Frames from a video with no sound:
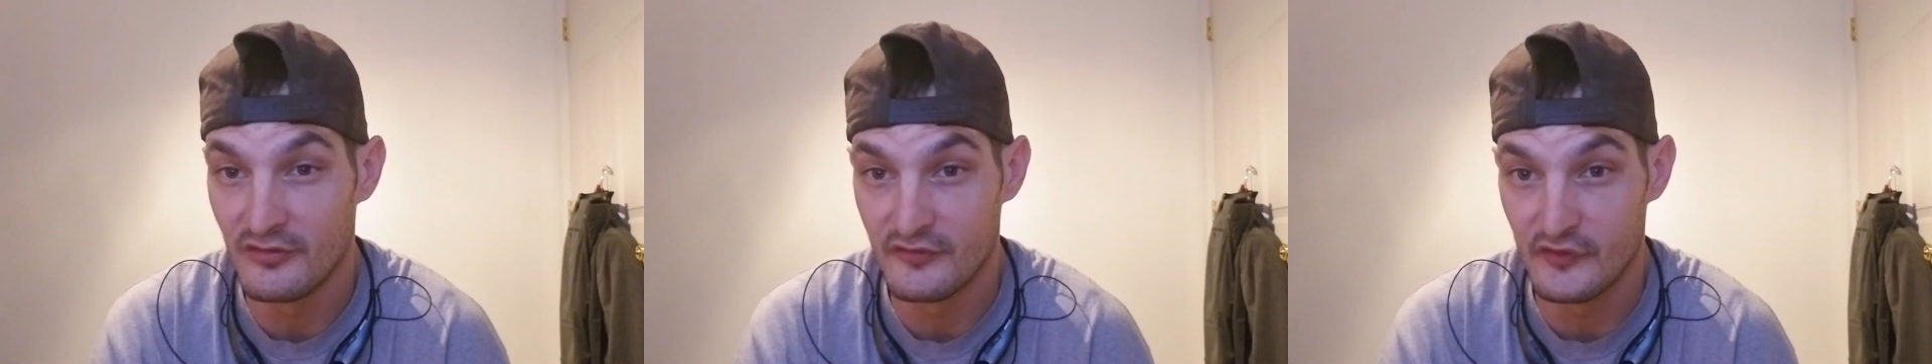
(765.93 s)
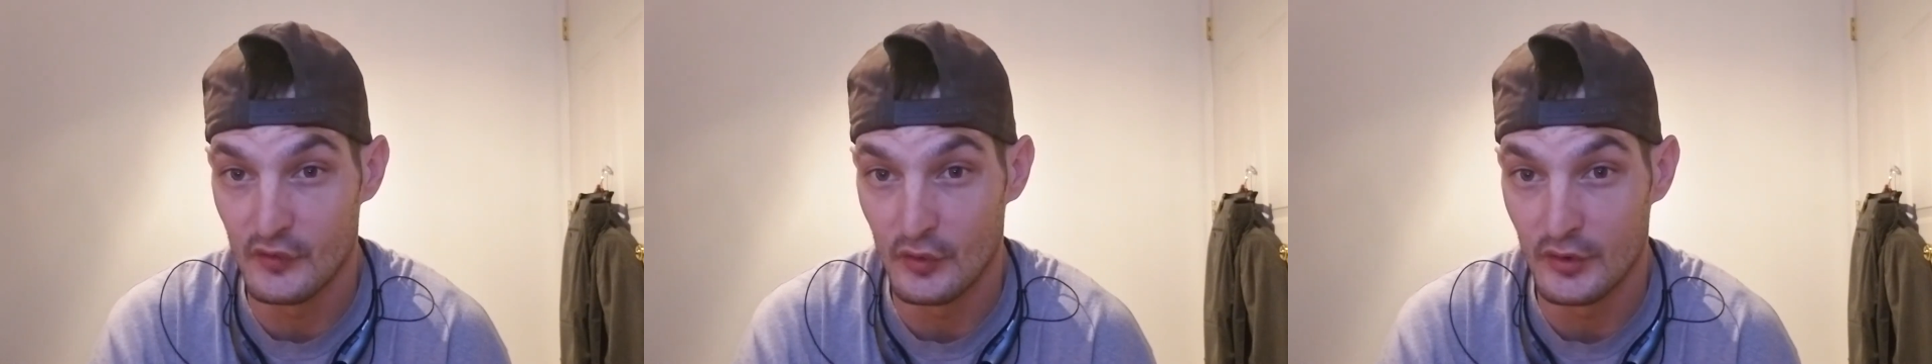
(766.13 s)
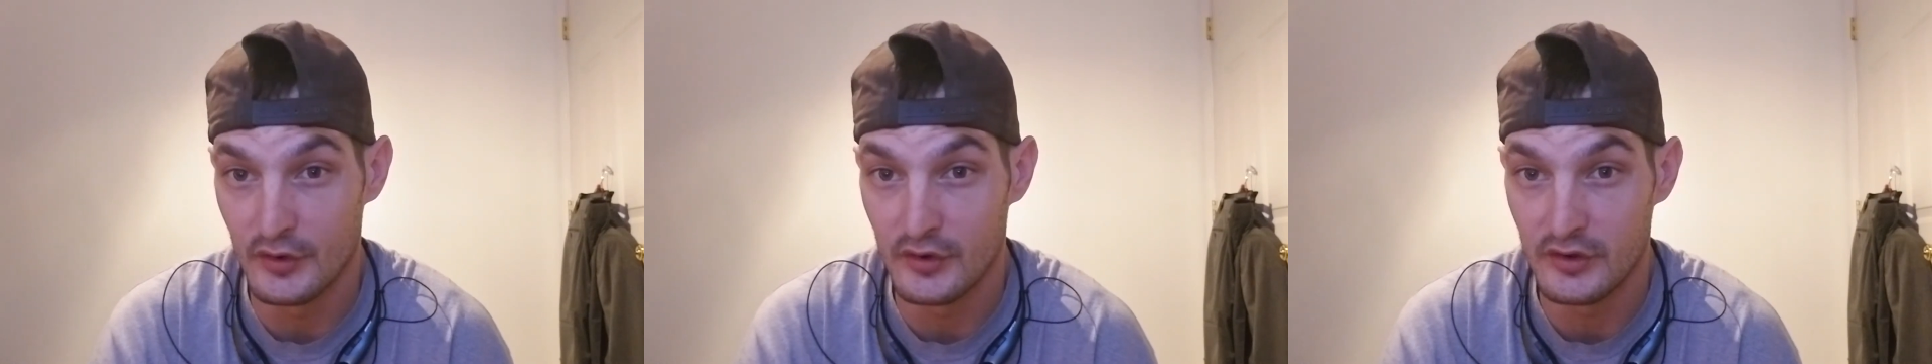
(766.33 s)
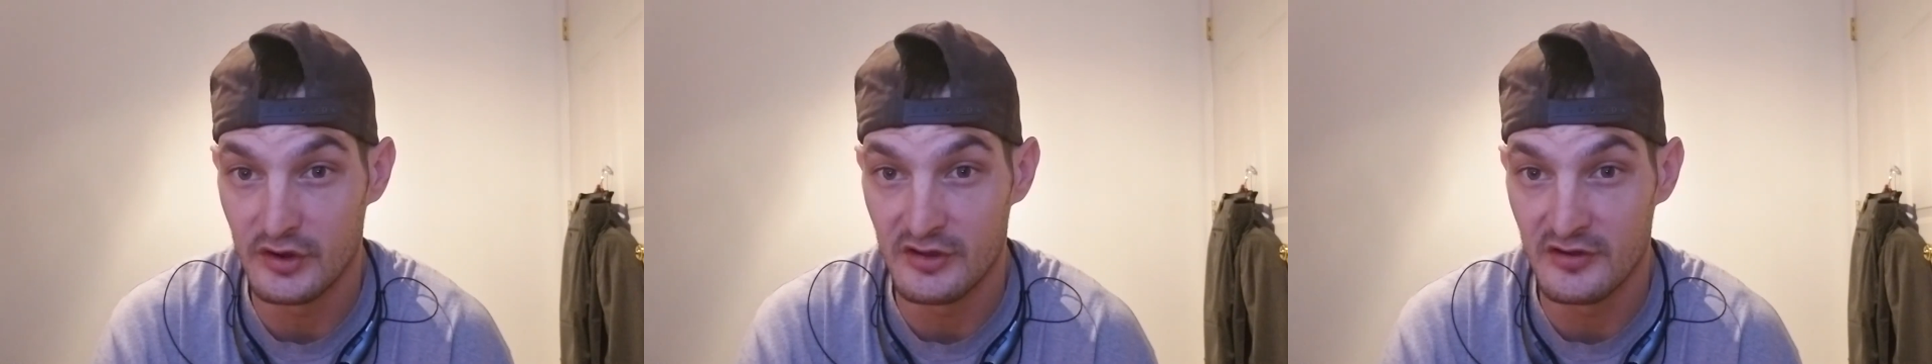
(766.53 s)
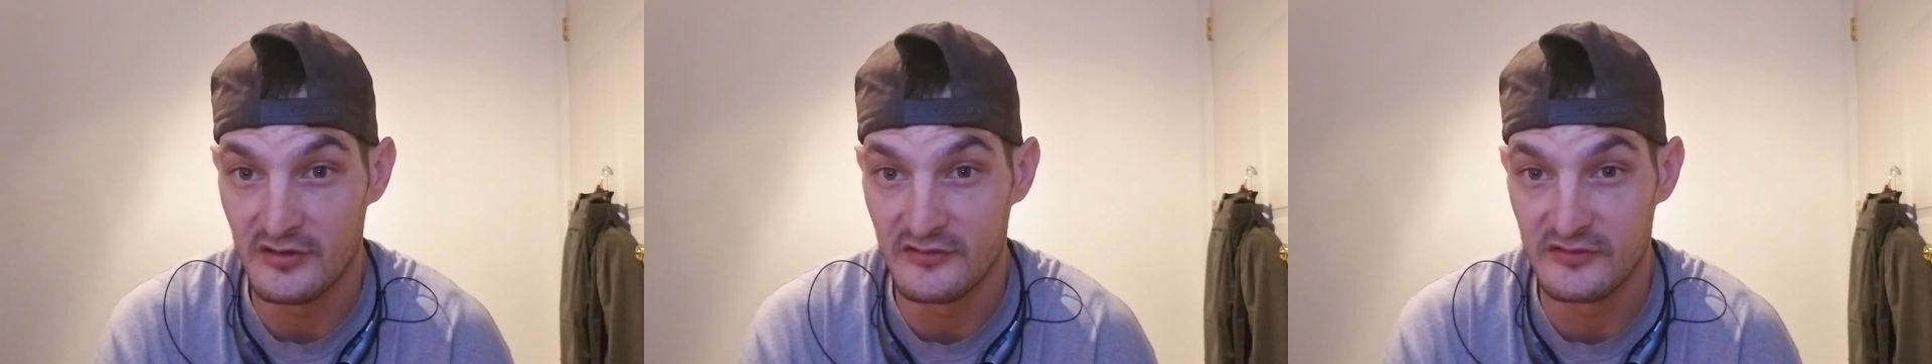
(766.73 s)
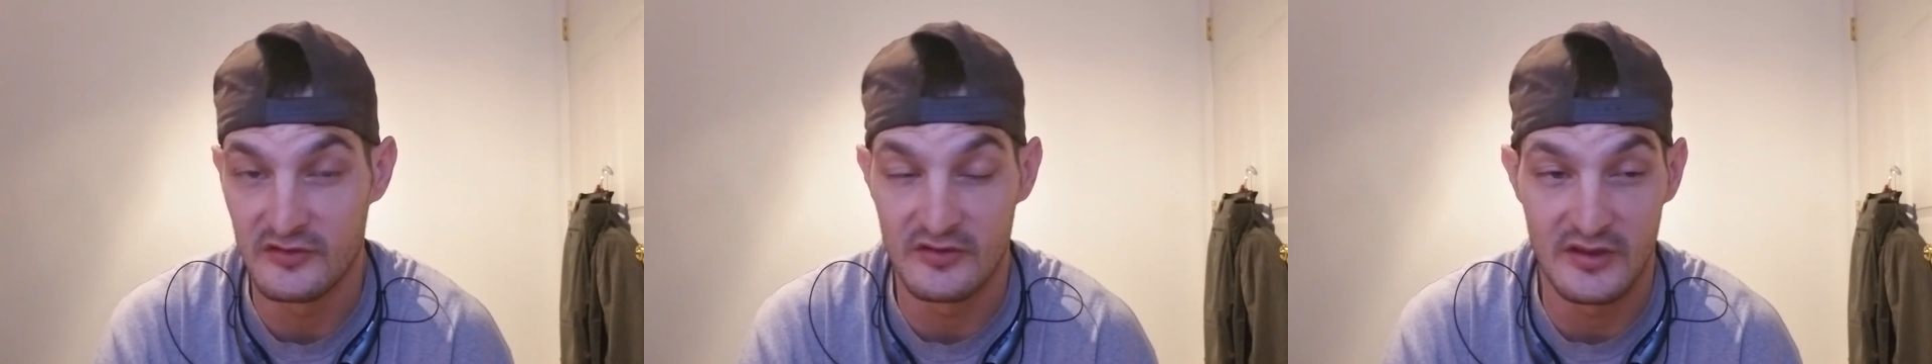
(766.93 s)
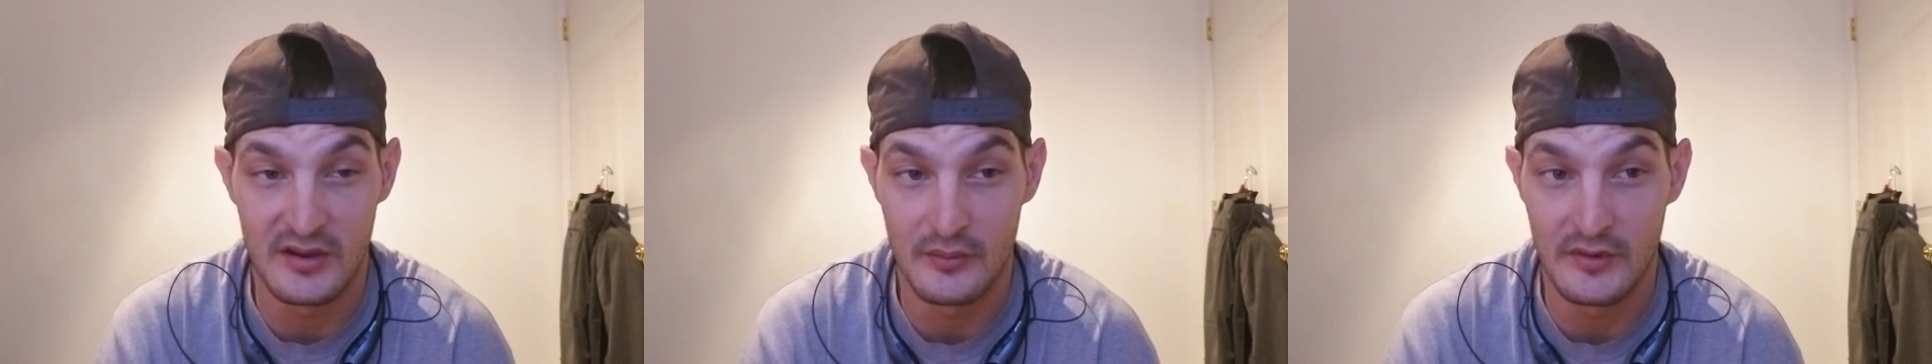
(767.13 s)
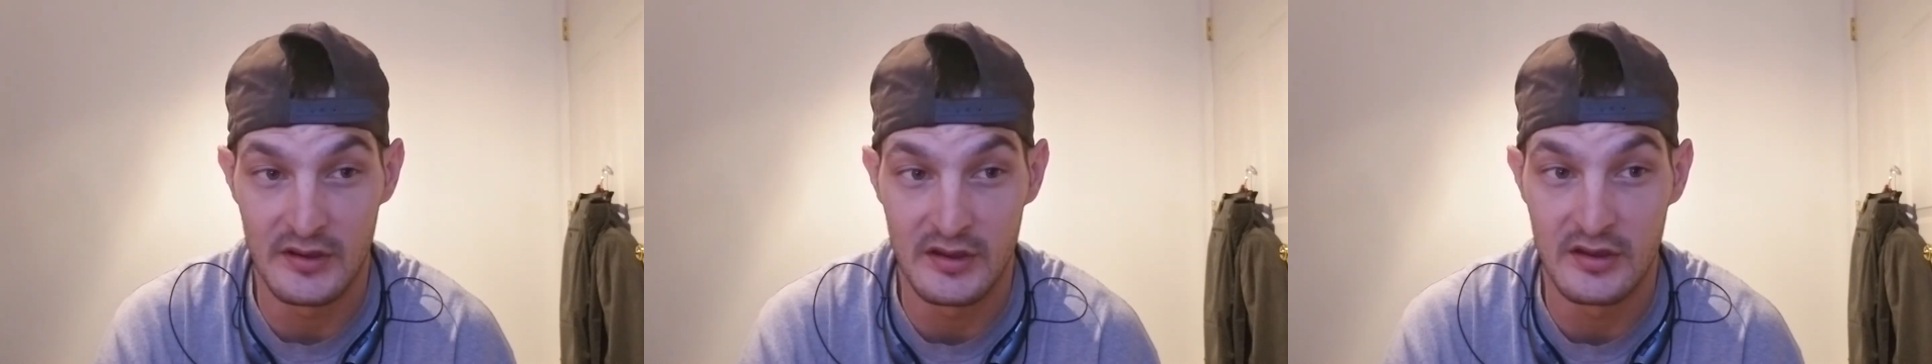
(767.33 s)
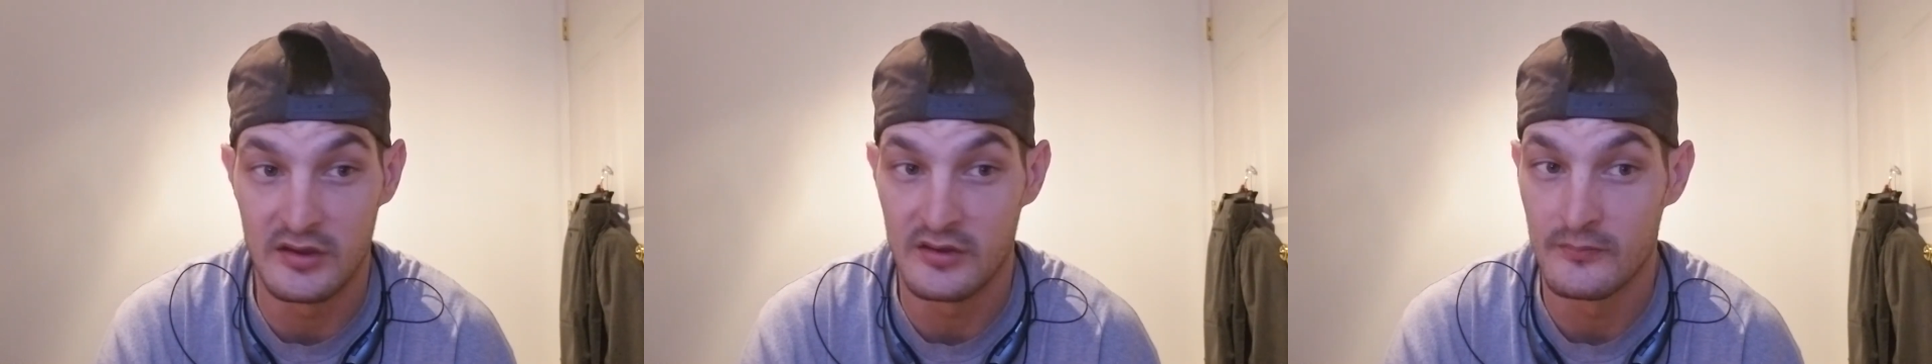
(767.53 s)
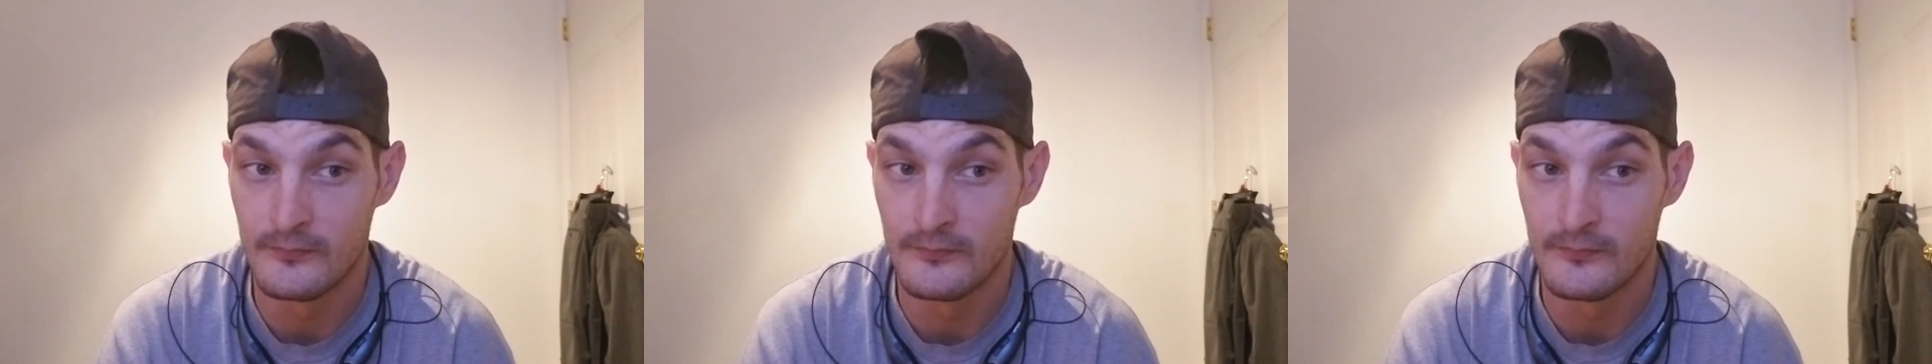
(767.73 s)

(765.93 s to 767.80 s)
short, so that way